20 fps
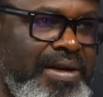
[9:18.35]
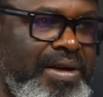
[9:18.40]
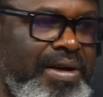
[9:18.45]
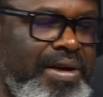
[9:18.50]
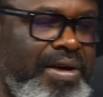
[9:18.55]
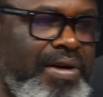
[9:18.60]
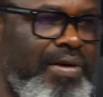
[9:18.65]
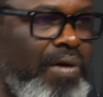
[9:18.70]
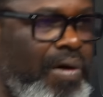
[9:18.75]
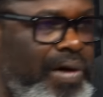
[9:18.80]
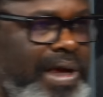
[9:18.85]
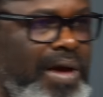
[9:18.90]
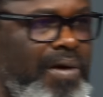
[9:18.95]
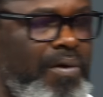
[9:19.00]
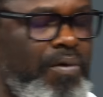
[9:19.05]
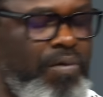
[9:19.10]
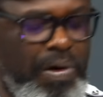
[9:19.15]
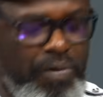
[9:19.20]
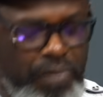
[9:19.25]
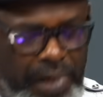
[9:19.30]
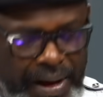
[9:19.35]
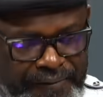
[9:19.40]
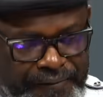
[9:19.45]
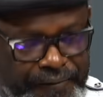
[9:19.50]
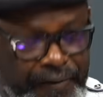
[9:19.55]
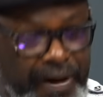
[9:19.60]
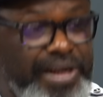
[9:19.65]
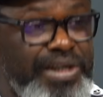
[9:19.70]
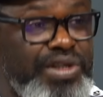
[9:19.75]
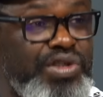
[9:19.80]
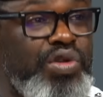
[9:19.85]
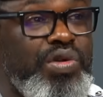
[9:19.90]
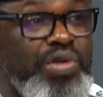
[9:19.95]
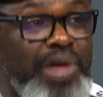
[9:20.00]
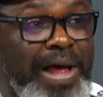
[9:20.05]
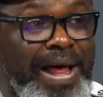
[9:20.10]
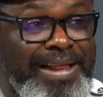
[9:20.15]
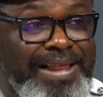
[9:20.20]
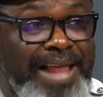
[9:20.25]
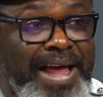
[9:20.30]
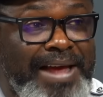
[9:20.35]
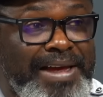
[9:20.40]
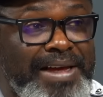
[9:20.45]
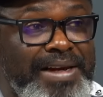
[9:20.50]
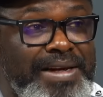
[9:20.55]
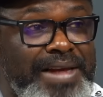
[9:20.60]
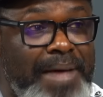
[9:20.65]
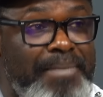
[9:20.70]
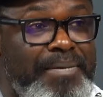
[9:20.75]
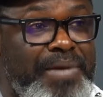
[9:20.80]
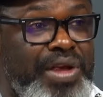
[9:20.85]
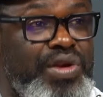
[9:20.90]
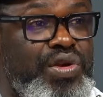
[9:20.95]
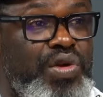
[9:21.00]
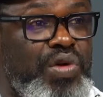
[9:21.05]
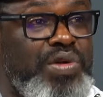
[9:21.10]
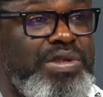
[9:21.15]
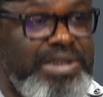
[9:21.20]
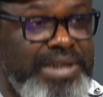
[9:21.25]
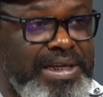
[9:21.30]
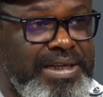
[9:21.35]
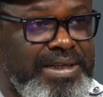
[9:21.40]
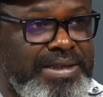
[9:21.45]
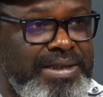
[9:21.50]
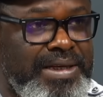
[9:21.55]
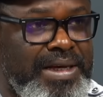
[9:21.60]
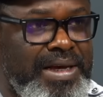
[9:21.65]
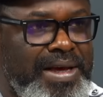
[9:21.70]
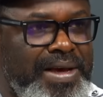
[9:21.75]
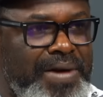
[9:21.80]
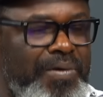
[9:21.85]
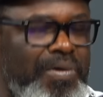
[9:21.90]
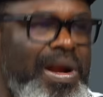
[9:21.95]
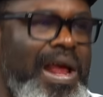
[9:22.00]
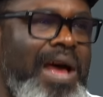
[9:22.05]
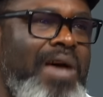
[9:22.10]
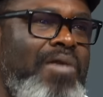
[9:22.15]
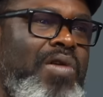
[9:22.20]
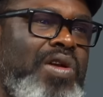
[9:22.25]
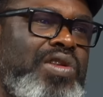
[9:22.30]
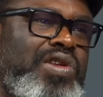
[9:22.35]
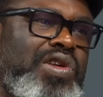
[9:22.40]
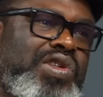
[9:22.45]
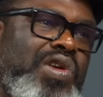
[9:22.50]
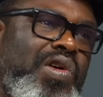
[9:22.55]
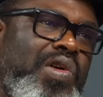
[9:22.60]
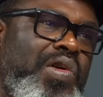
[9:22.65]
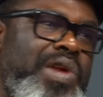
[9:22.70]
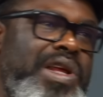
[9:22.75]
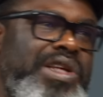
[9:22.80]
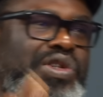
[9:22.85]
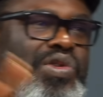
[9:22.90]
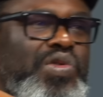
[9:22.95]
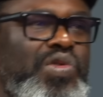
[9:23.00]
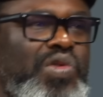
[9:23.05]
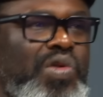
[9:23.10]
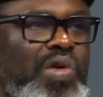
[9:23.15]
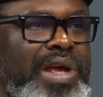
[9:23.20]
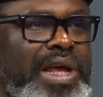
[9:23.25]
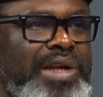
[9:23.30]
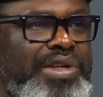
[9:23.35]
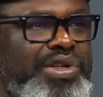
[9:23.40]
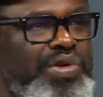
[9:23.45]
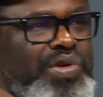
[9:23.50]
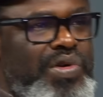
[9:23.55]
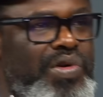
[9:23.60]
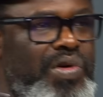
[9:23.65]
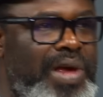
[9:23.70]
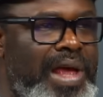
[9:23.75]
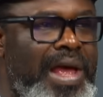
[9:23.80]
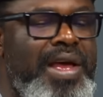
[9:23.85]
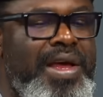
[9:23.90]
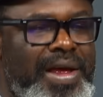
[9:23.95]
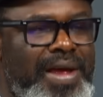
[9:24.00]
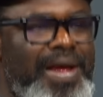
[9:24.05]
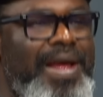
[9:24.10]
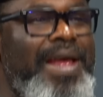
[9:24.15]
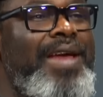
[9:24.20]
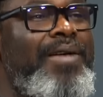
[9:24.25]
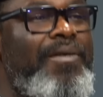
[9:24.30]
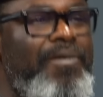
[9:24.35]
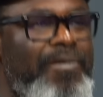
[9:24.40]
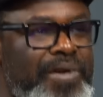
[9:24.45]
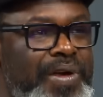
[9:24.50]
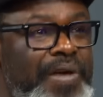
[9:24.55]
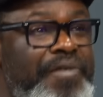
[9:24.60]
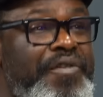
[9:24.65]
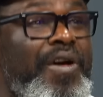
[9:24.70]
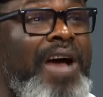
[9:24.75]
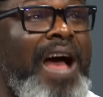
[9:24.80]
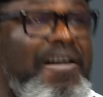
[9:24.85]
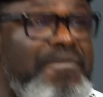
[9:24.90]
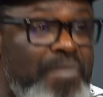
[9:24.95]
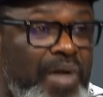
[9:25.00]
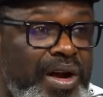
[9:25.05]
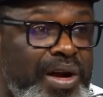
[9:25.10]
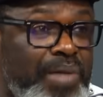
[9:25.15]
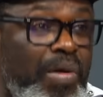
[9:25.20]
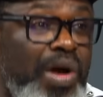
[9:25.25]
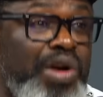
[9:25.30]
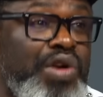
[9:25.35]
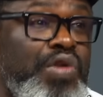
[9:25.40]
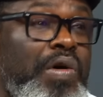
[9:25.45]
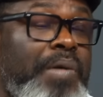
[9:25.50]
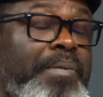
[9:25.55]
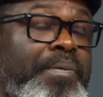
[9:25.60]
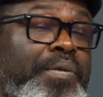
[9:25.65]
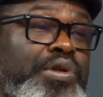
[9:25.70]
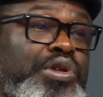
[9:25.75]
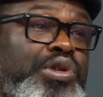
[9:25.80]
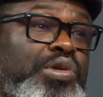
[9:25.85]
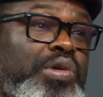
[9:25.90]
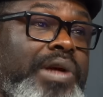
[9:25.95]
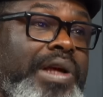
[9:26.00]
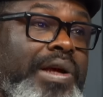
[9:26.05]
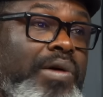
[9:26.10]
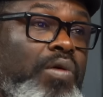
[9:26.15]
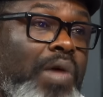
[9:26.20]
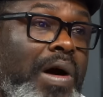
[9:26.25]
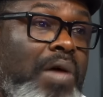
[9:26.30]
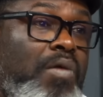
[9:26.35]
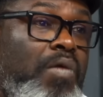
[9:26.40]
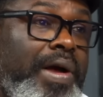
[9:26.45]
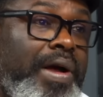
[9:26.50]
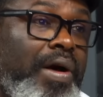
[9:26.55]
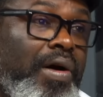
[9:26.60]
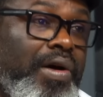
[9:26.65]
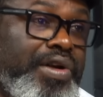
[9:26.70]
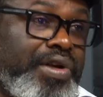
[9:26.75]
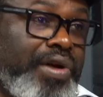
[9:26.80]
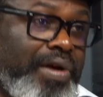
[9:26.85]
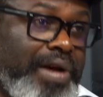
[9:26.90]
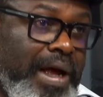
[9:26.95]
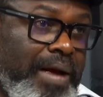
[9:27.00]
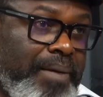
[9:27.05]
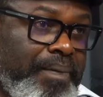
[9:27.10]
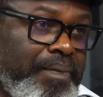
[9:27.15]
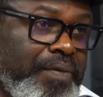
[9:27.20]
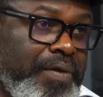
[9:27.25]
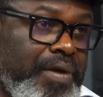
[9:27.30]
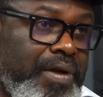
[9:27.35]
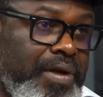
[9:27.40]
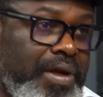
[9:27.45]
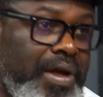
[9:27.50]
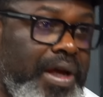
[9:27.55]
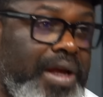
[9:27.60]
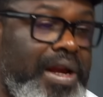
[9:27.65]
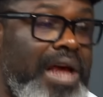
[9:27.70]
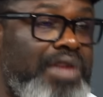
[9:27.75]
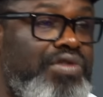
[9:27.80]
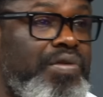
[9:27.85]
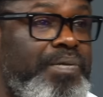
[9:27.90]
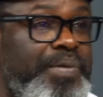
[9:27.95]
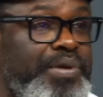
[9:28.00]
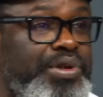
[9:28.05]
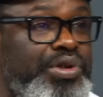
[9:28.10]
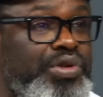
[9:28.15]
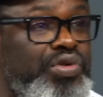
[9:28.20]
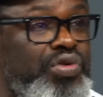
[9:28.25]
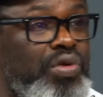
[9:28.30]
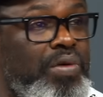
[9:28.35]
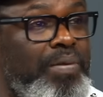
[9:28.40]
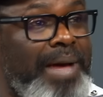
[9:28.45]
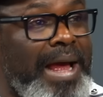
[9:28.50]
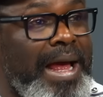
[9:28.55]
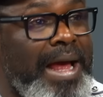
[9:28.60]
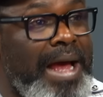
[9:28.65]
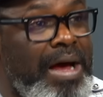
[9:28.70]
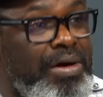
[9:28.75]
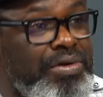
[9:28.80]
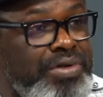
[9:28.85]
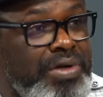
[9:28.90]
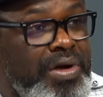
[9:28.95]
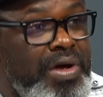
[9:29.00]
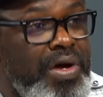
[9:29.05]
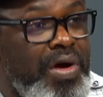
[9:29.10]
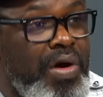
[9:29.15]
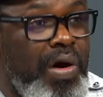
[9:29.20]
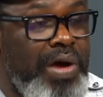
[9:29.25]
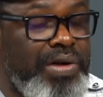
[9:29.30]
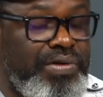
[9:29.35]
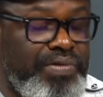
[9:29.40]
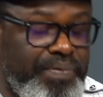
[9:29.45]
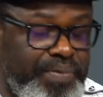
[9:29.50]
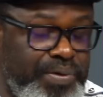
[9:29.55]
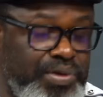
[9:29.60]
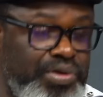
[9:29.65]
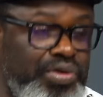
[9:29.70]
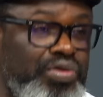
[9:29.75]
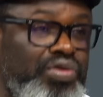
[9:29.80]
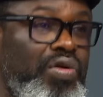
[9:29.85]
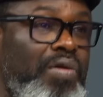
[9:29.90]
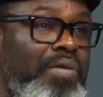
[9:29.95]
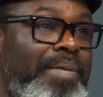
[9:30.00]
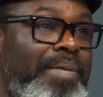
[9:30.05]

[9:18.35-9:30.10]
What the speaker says: Okay? When we avoid attacking them in those things, we now want to say, oh, they shouldn't go here, they shouldn't go here. If you have money, money will push you in one way or the other. Either to push you to buy house, or to push you to buy